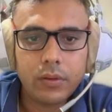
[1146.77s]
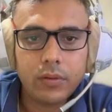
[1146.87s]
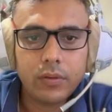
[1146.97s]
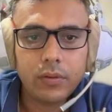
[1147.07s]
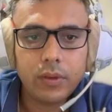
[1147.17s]

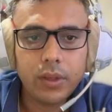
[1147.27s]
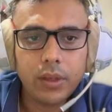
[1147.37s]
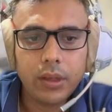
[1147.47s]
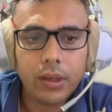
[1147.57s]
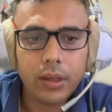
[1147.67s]
We
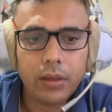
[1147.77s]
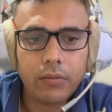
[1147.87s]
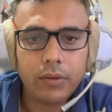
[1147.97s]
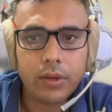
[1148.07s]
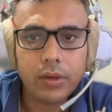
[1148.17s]
have
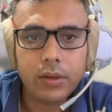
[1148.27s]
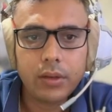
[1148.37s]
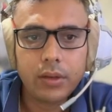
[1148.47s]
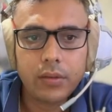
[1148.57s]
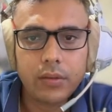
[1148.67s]
to do
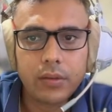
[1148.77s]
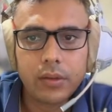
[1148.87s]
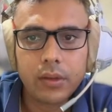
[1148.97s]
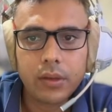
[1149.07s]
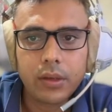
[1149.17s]
this.
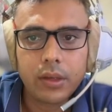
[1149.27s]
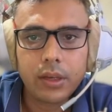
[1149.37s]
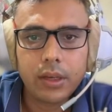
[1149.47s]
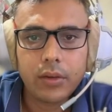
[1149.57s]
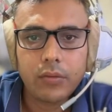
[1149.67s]
And
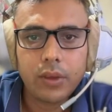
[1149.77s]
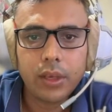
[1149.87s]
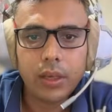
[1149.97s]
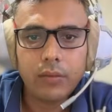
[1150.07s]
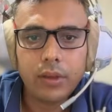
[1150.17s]
now we
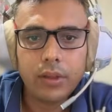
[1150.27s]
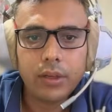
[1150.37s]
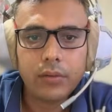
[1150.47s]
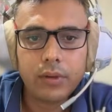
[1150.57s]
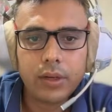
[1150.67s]
having the
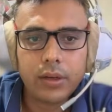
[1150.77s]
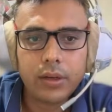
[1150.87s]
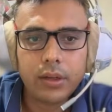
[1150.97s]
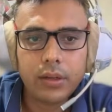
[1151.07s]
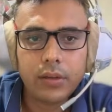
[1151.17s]

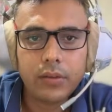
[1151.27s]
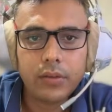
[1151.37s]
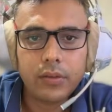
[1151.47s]
advantage.